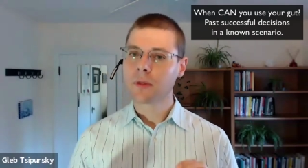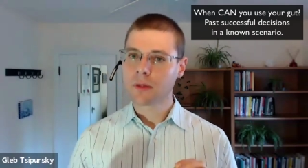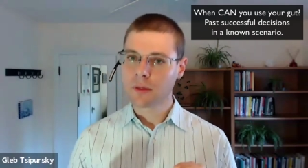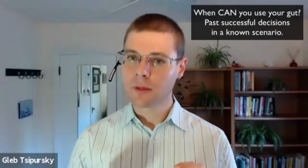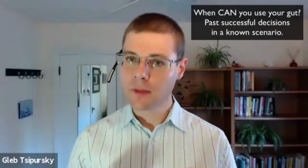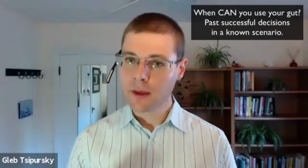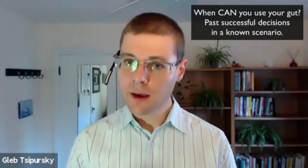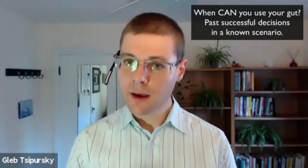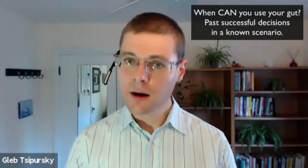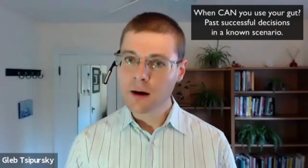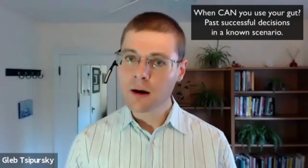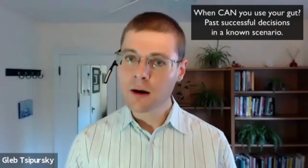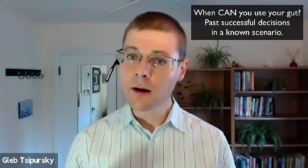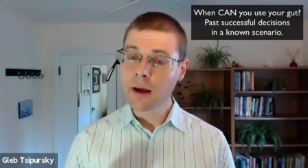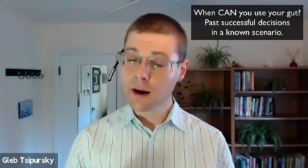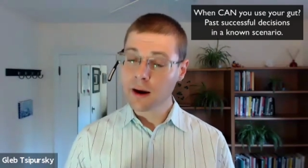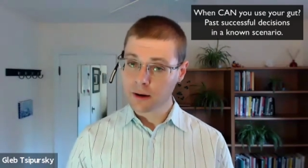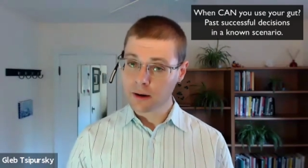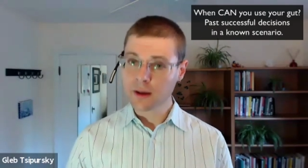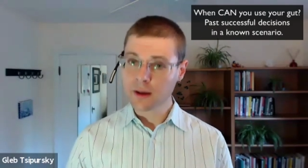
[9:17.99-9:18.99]
They are
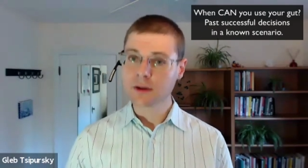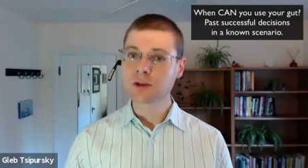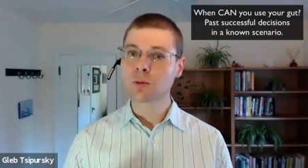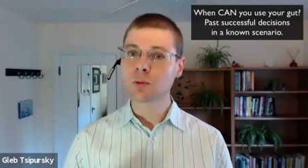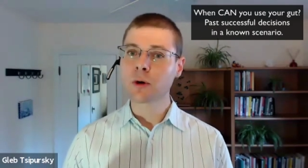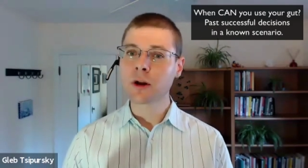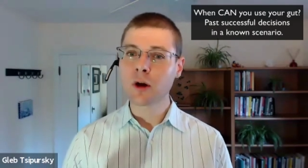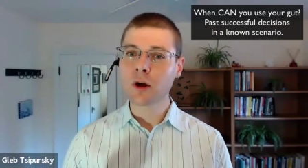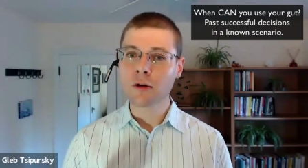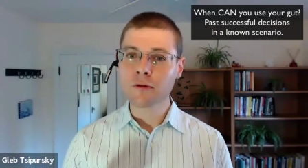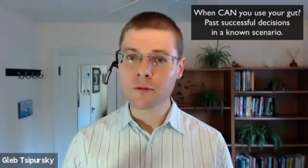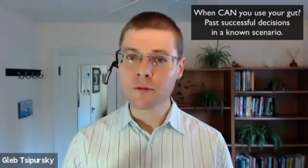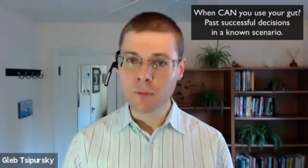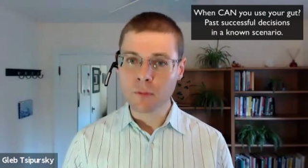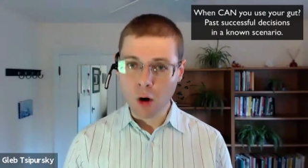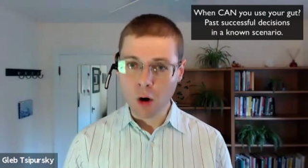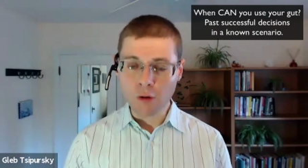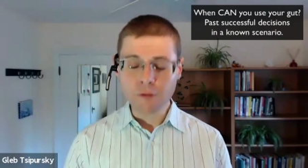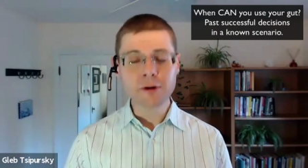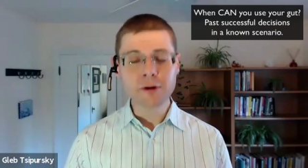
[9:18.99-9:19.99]
areas where you have
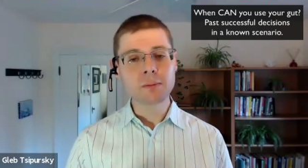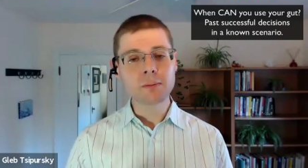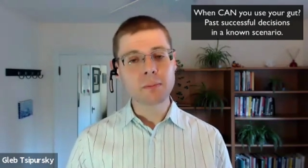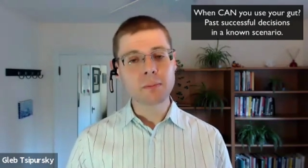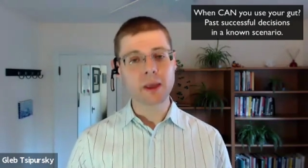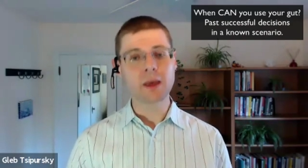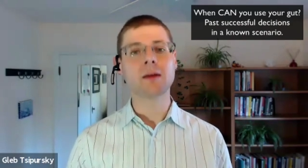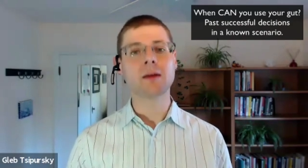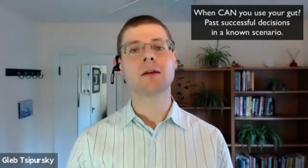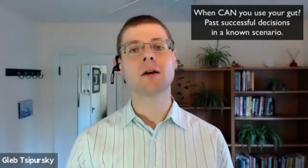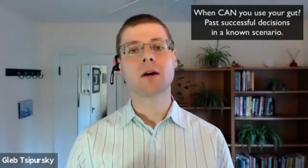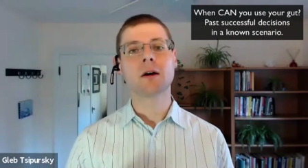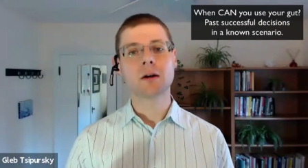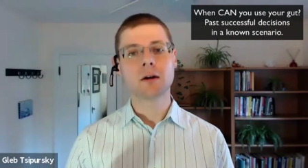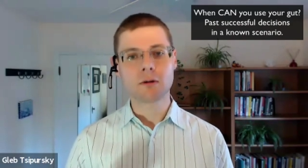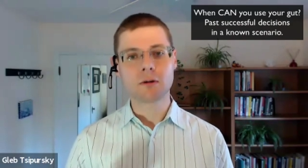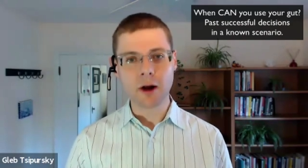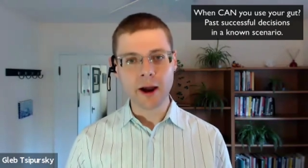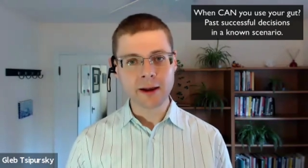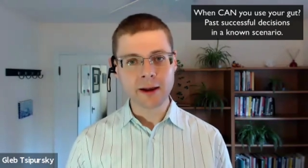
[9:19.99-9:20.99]
often made
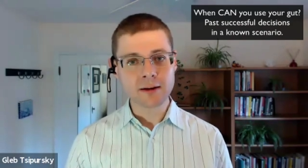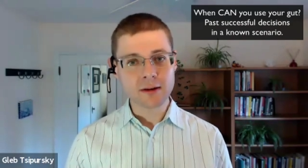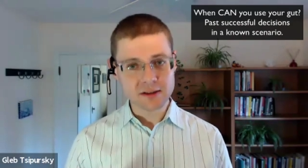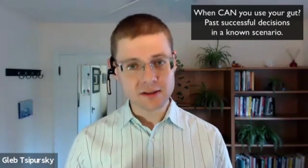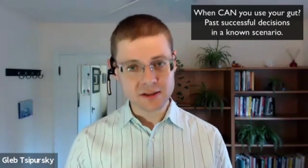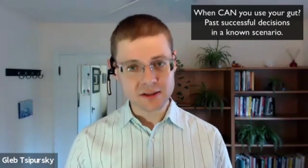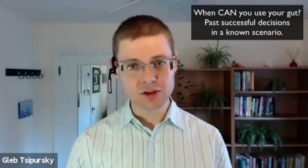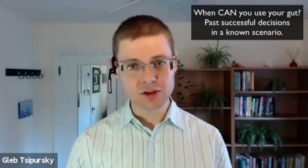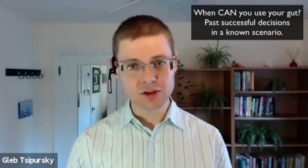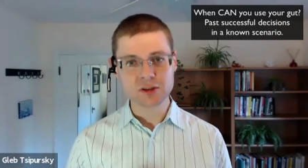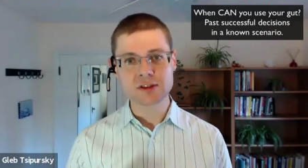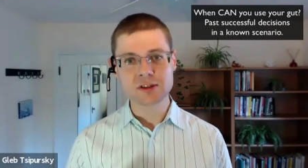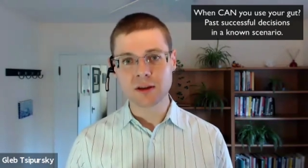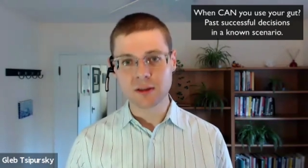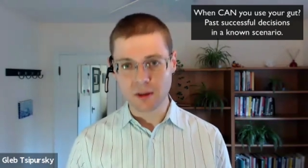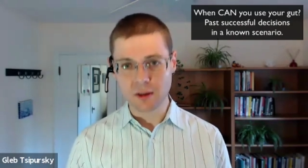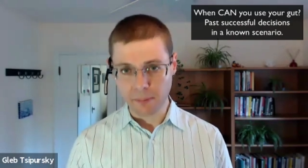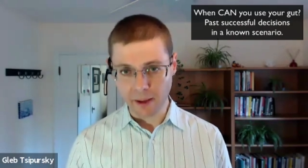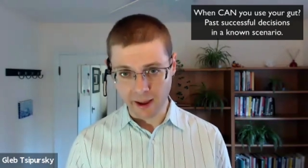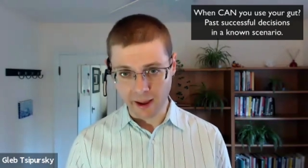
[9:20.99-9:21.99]
right decisions in
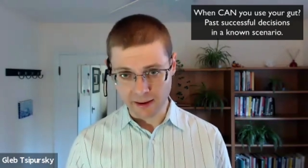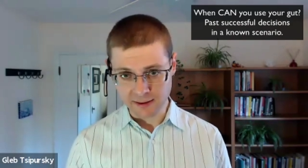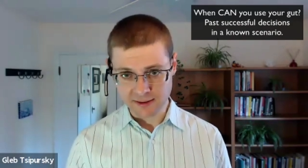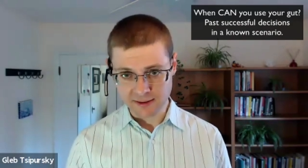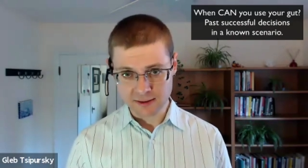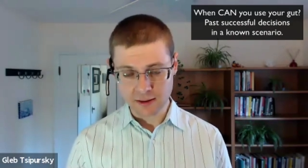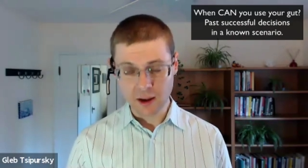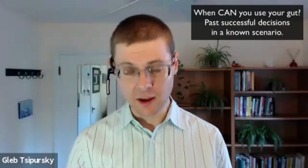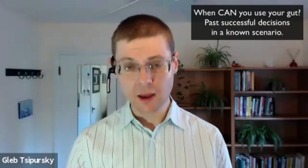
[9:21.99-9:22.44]
the past,